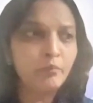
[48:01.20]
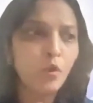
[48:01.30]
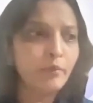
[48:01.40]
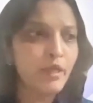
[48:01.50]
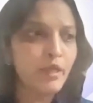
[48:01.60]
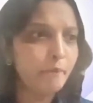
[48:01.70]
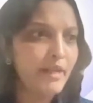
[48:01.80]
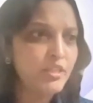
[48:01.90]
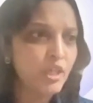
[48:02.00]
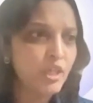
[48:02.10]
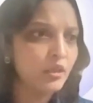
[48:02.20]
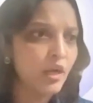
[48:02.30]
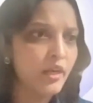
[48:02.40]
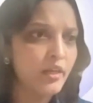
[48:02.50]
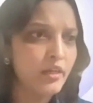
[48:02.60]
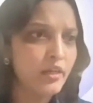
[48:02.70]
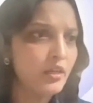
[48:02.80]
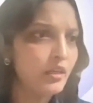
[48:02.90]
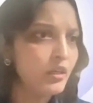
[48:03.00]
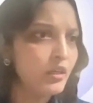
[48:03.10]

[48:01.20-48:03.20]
them open up better? And